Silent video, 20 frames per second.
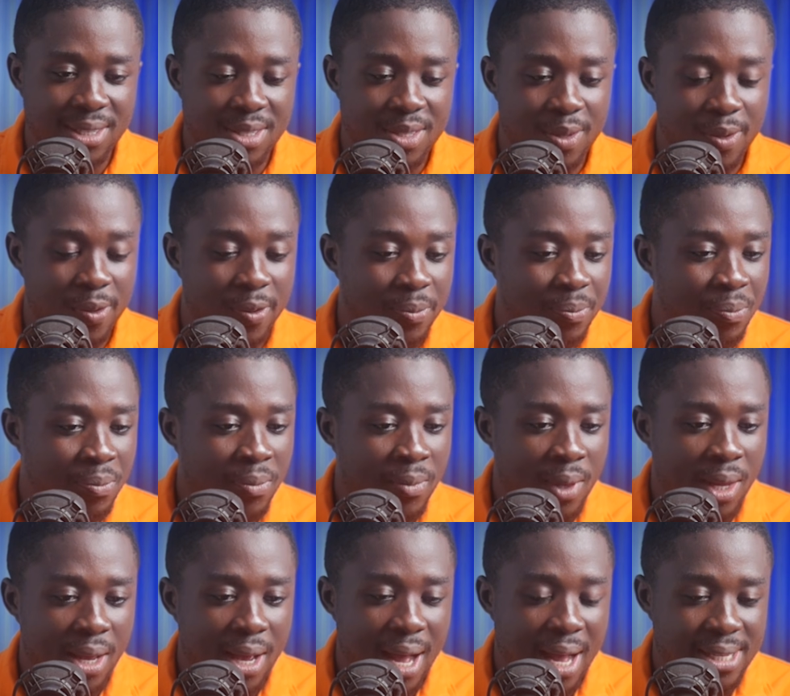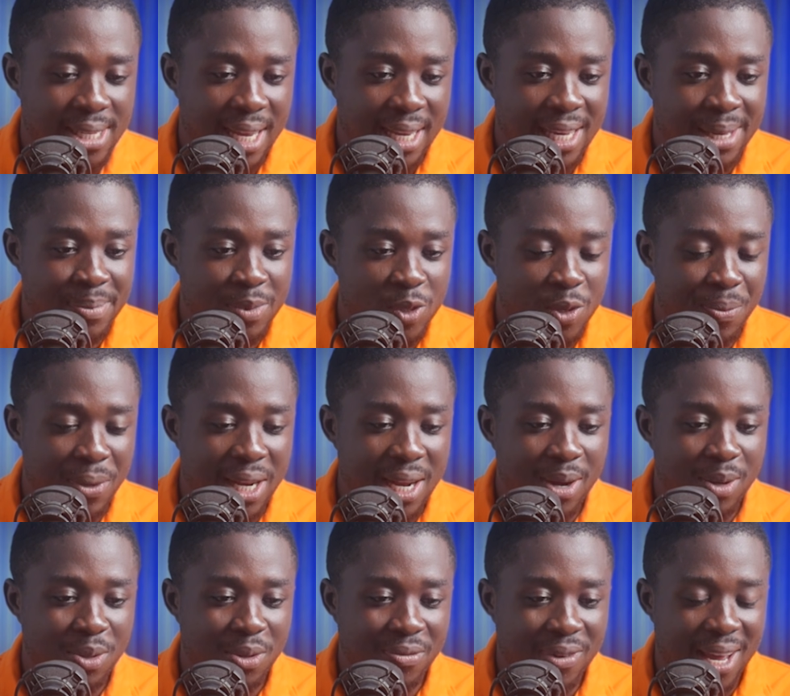So as I keep zooming
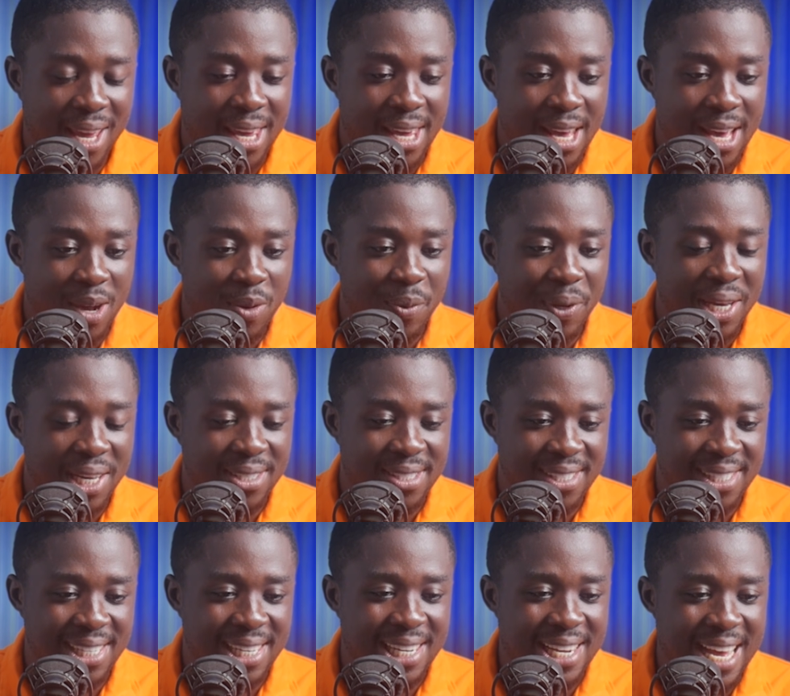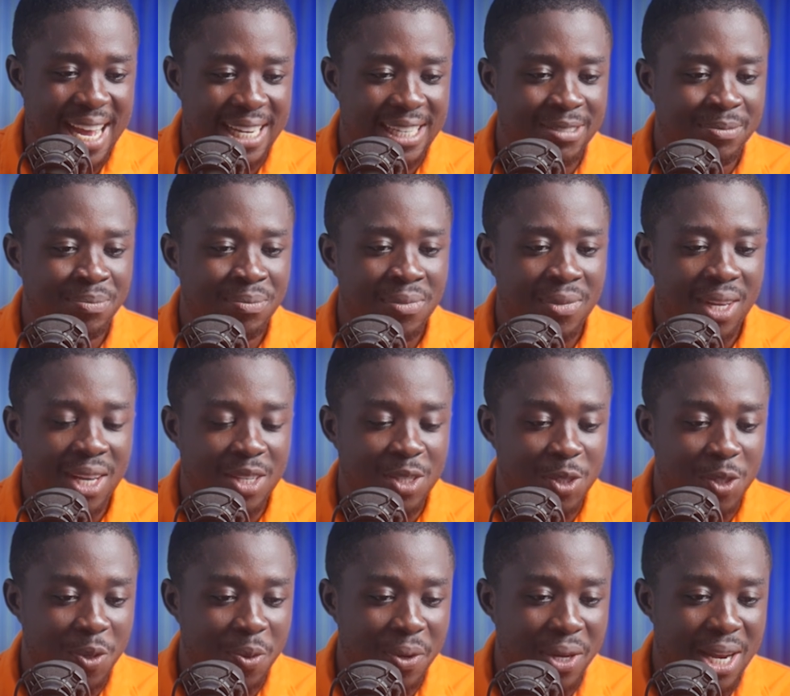out over here, we can see that it's
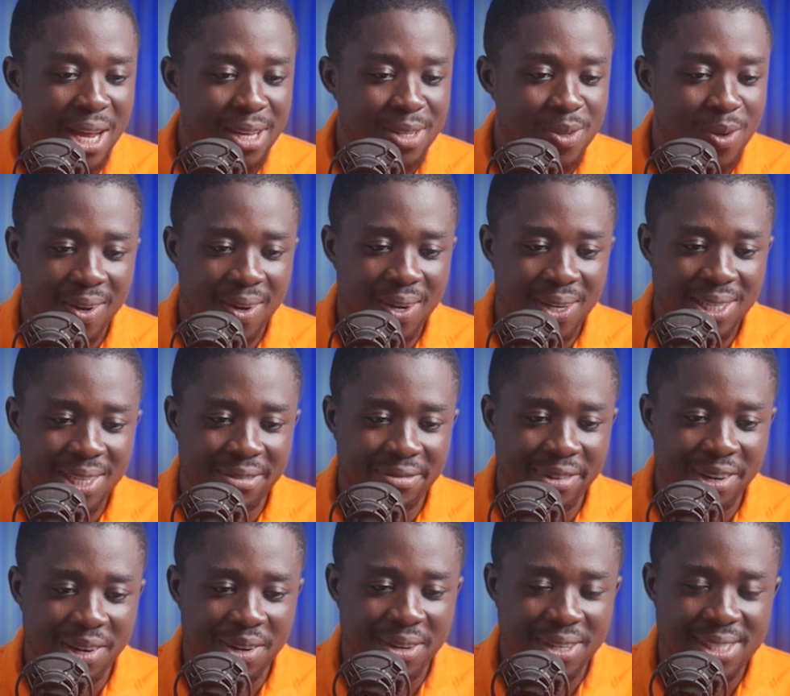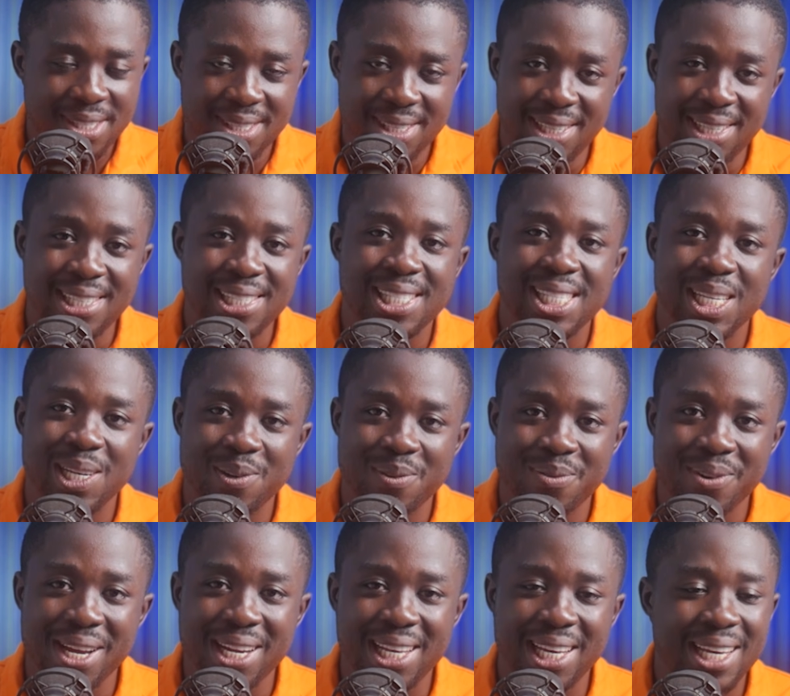showing us all the various scenes
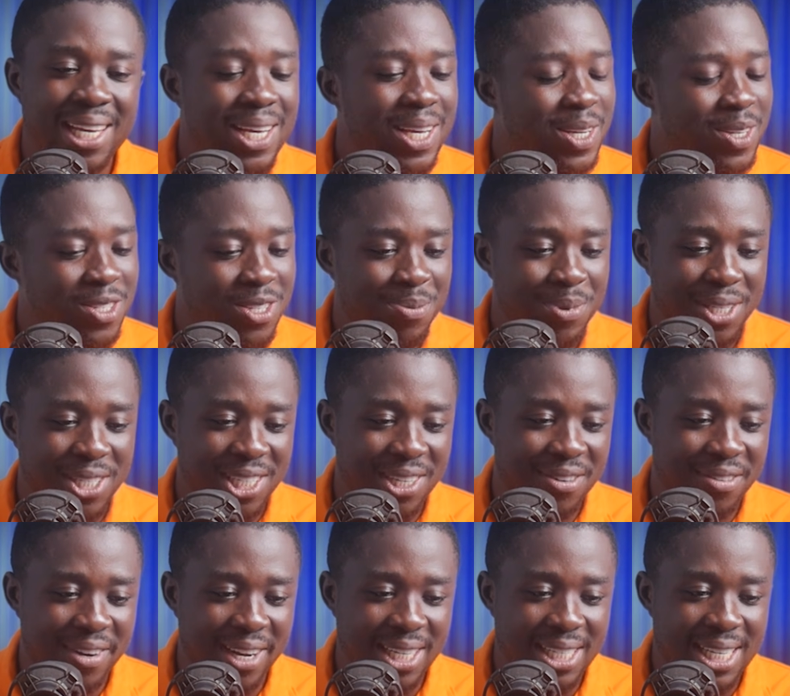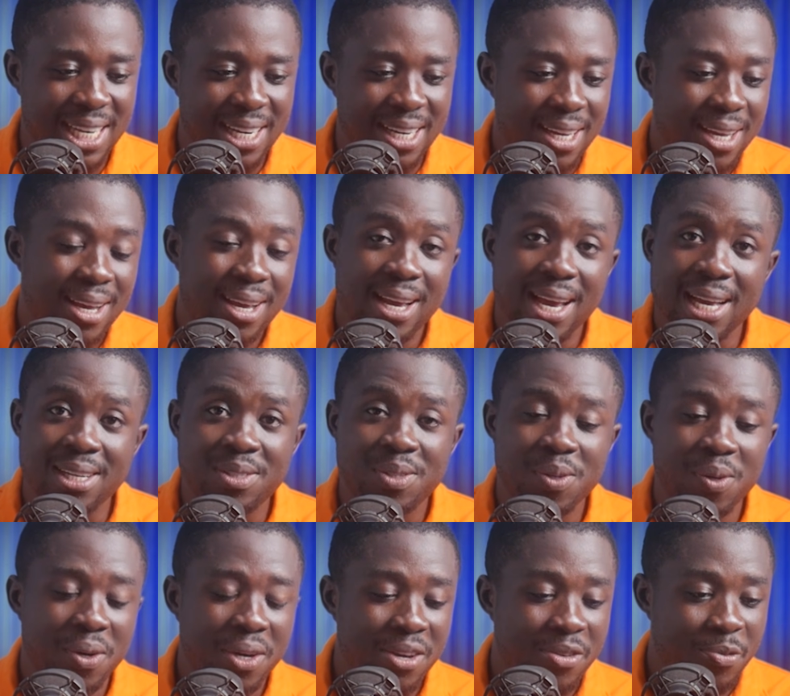ready to be generated. And
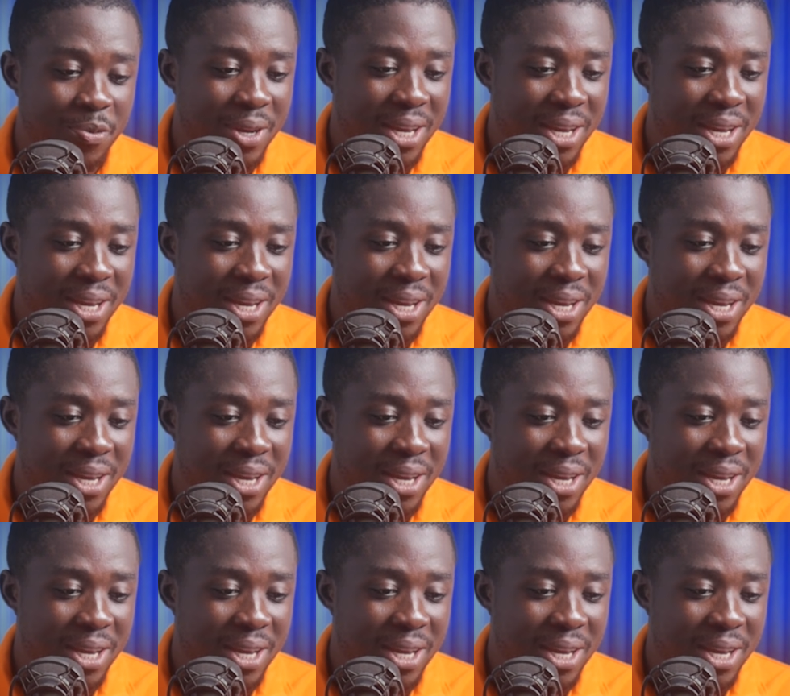so if